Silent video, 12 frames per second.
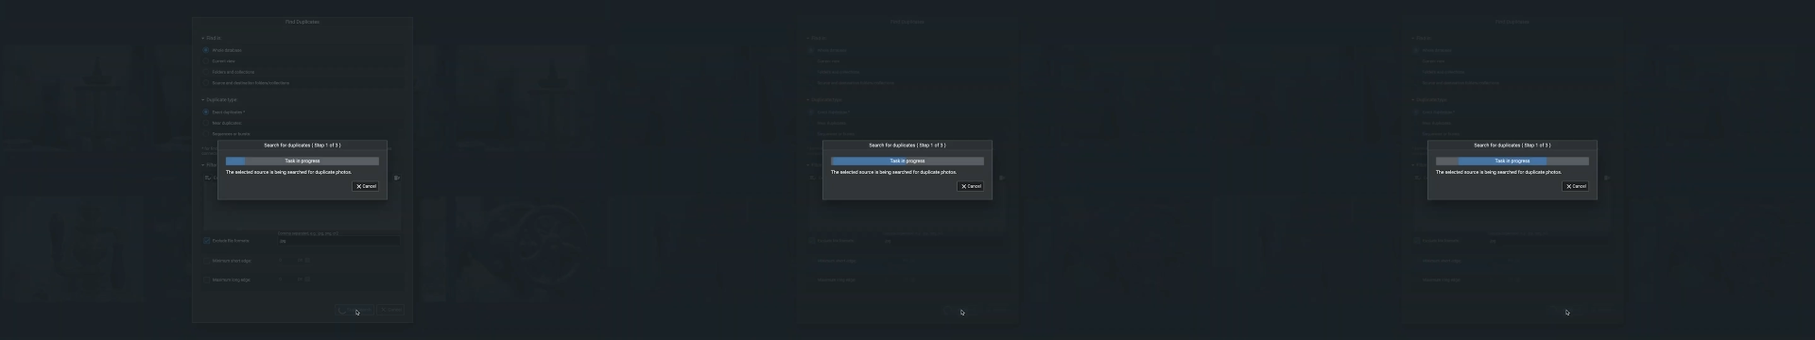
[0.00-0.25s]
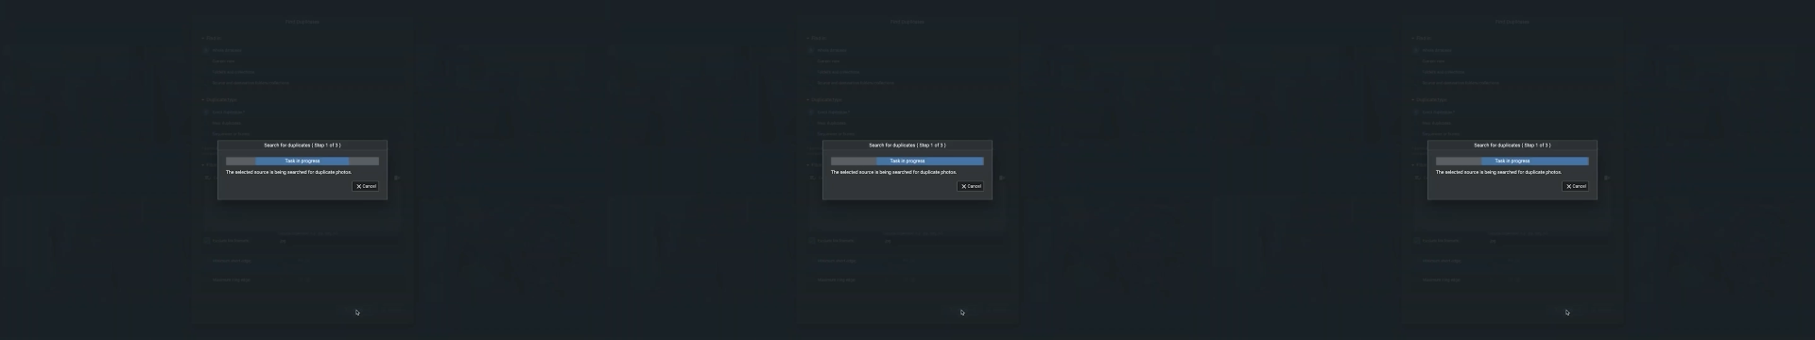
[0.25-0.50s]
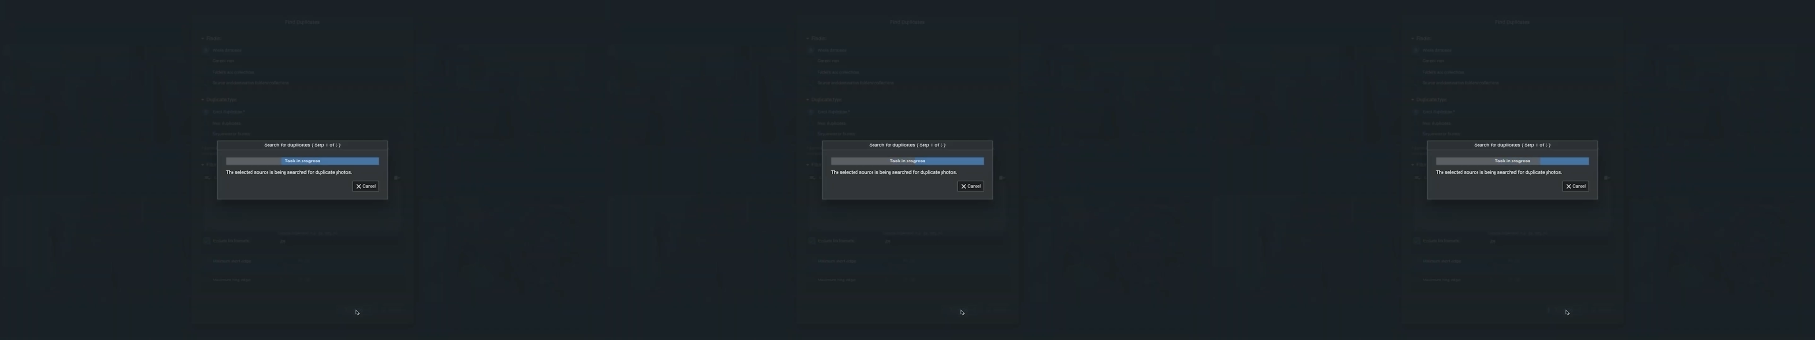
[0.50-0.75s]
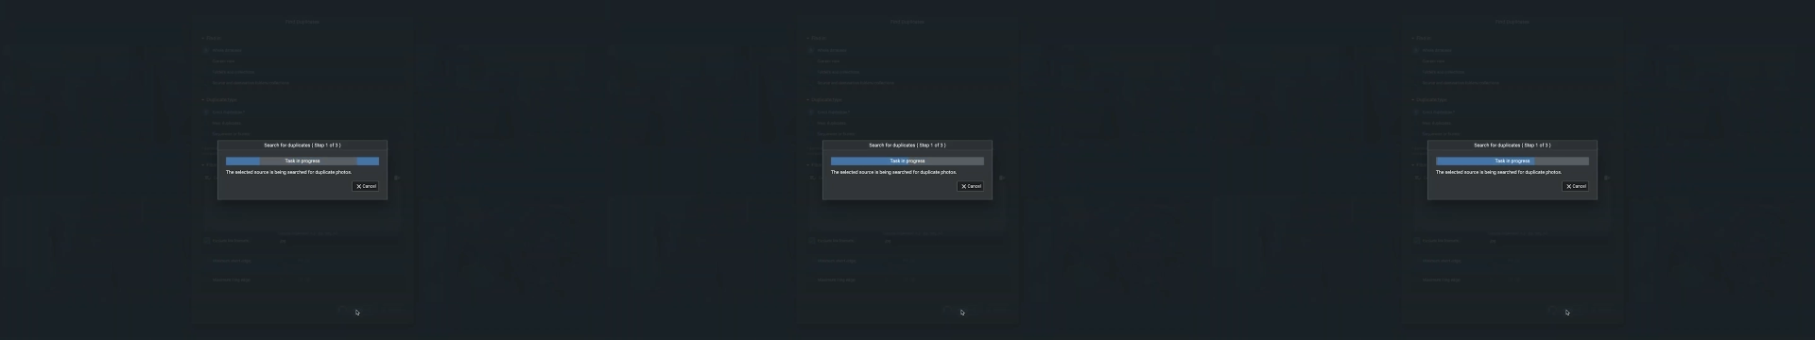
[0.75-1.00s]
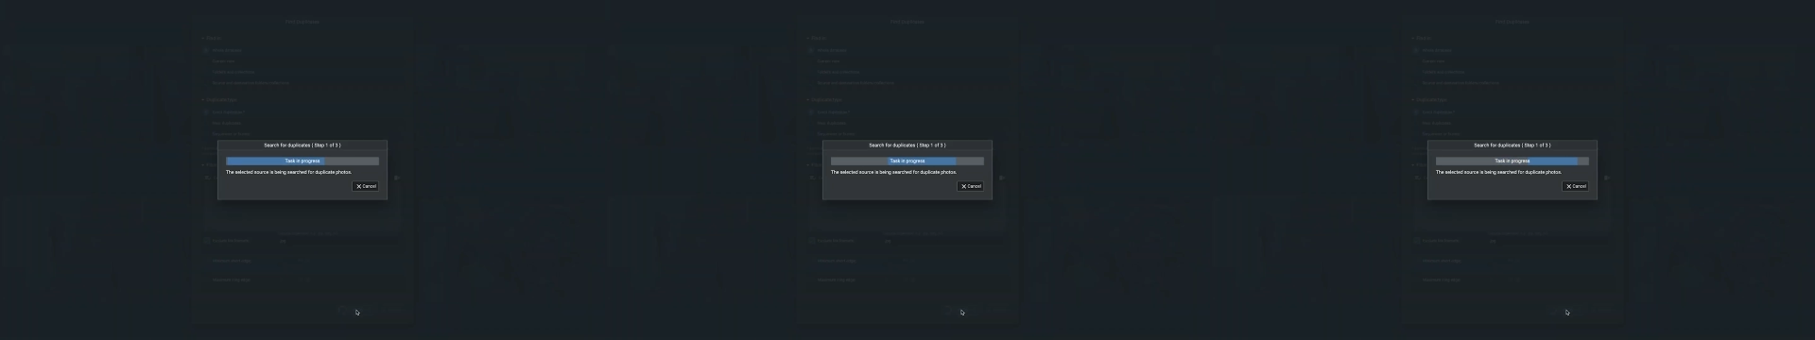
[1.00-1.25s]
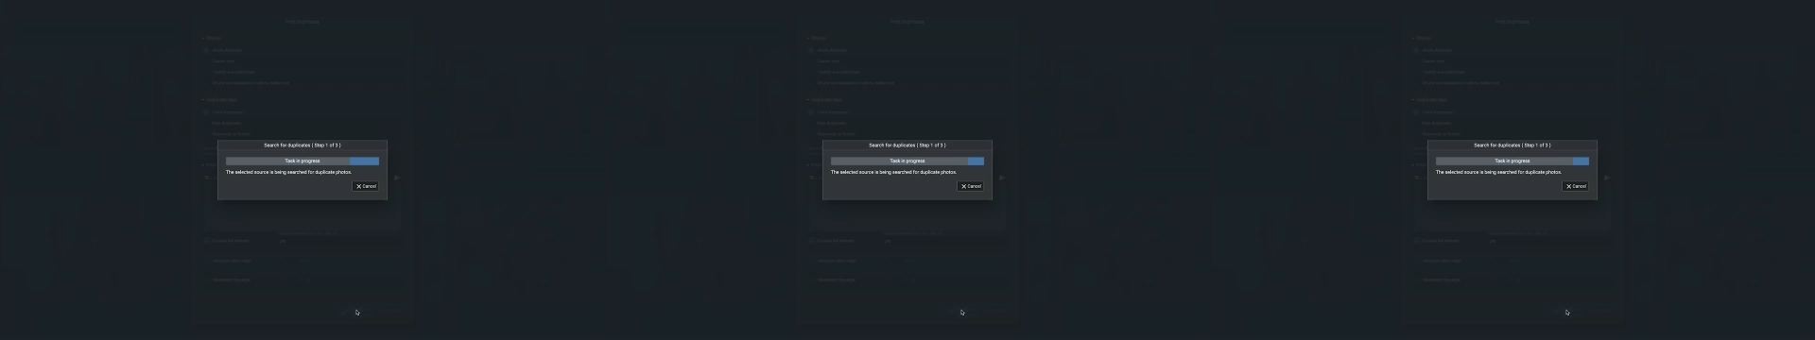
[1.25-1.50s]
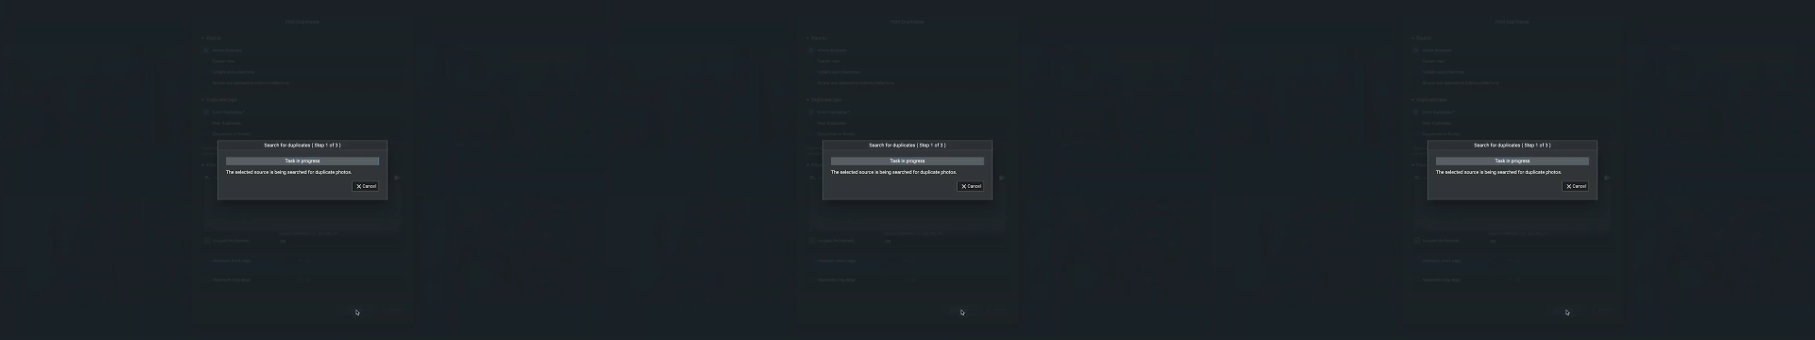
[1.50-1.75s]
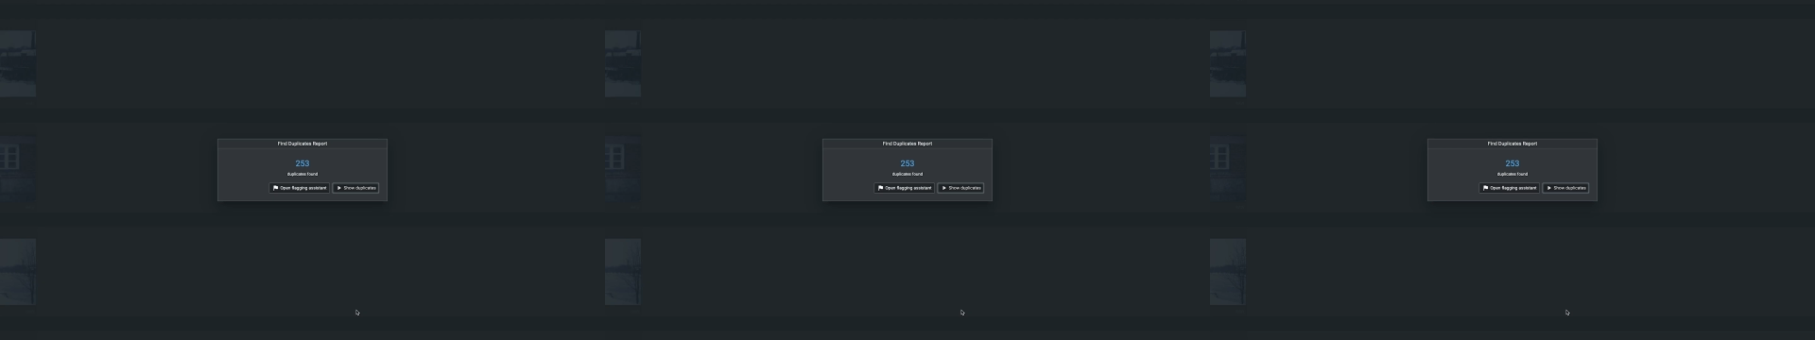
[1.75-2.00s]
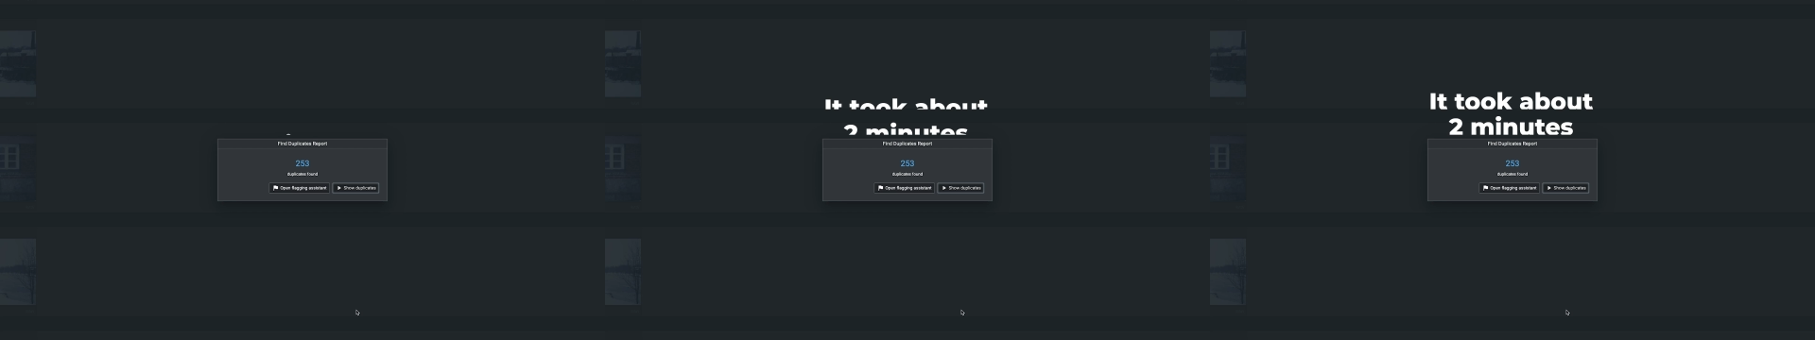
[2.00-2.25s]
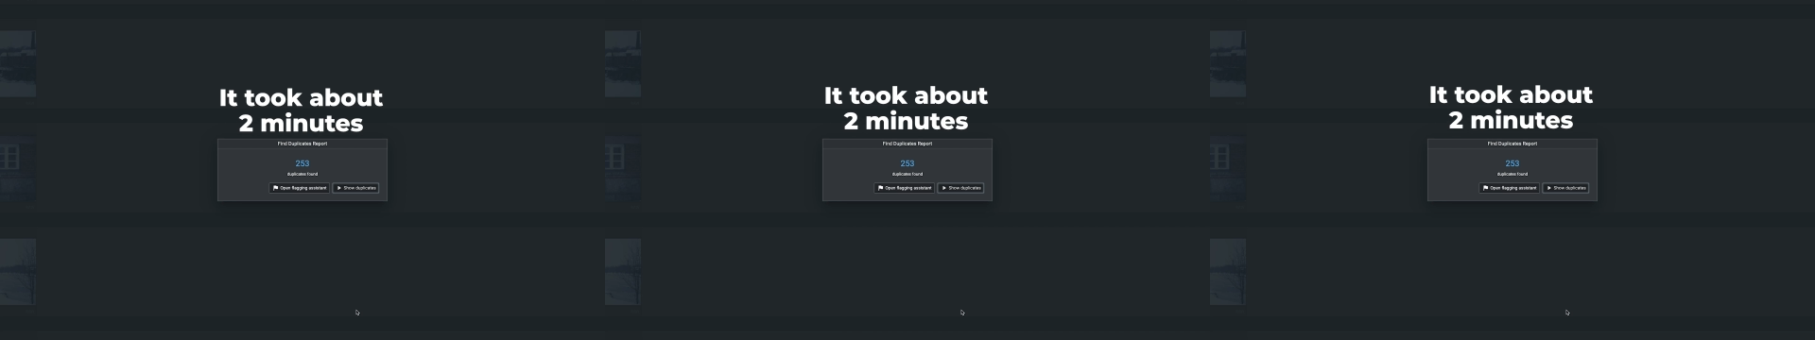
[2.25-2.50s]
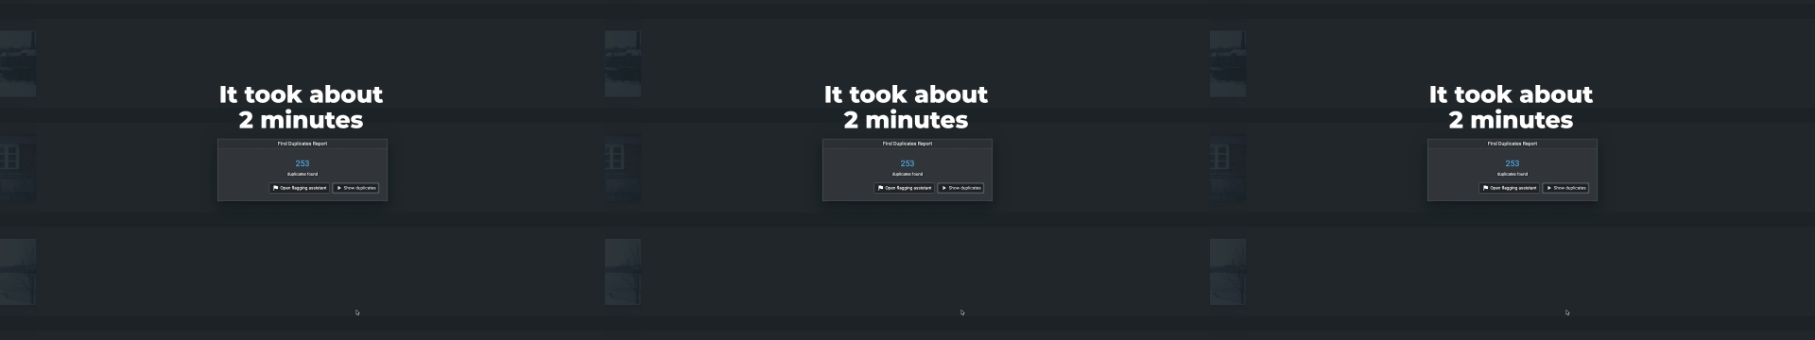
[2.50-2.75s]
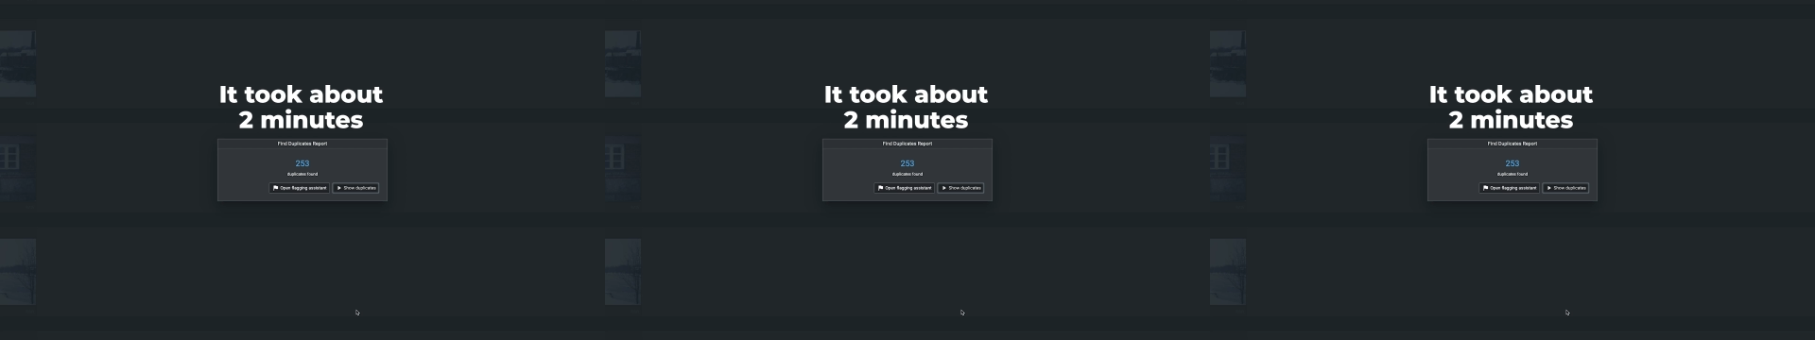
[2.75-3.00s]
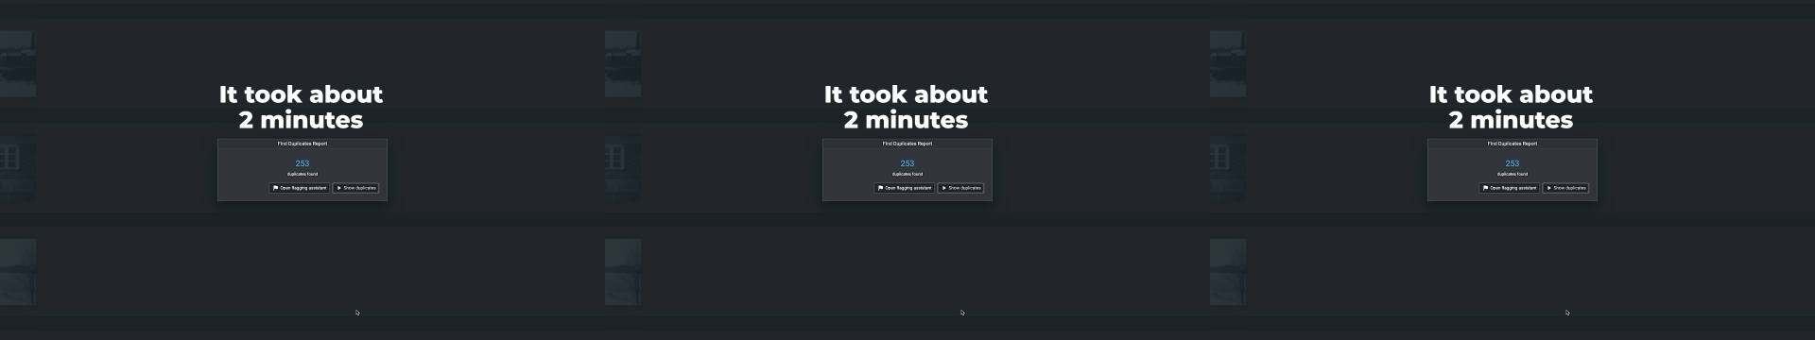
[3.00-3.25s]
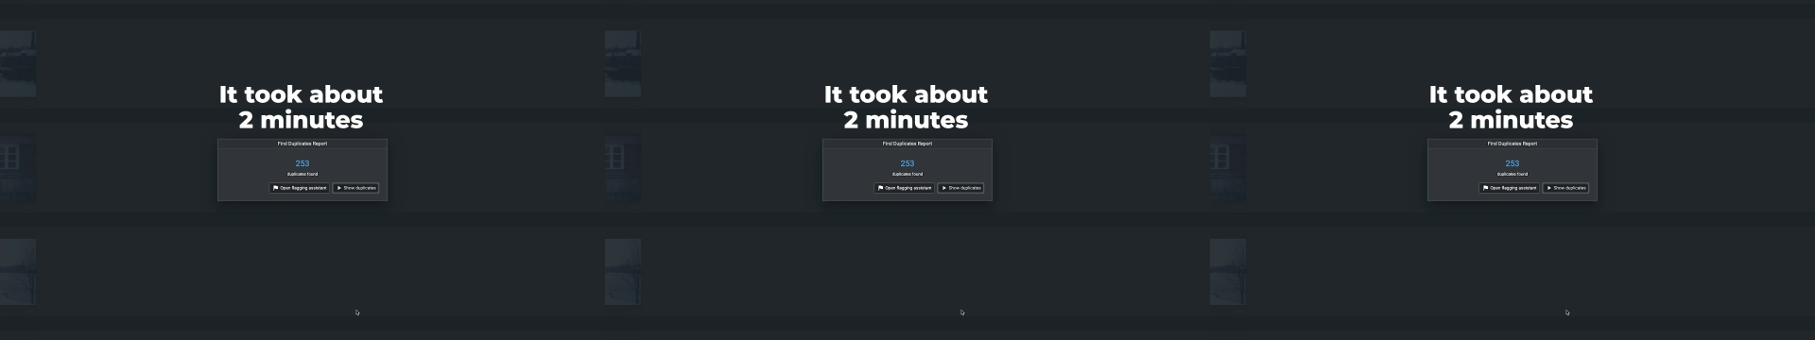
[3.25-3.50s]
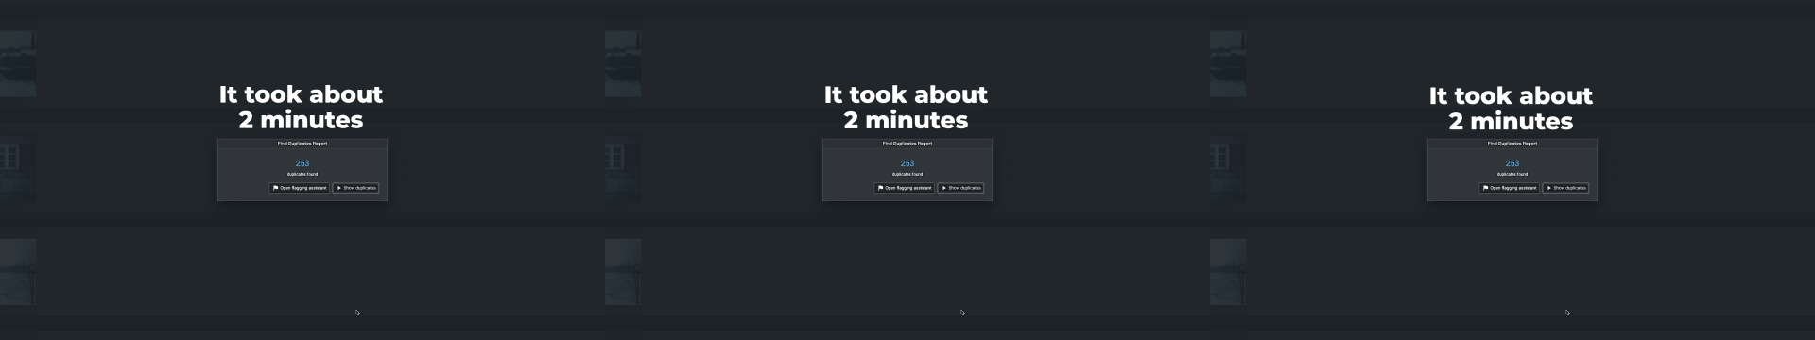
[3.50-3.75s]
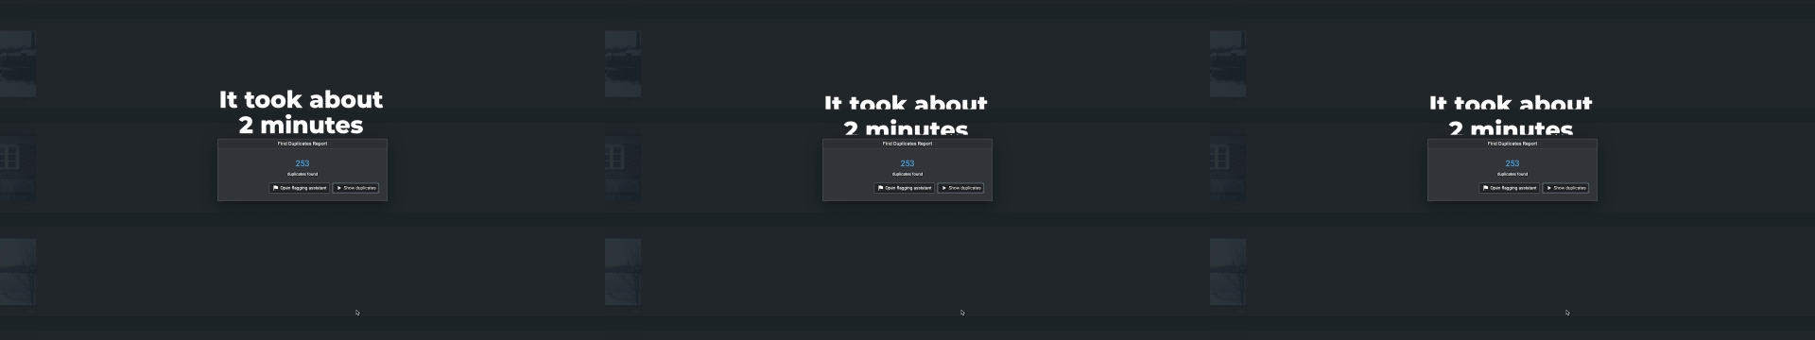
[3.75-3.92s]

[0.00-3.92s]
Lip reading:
(no speaker visible)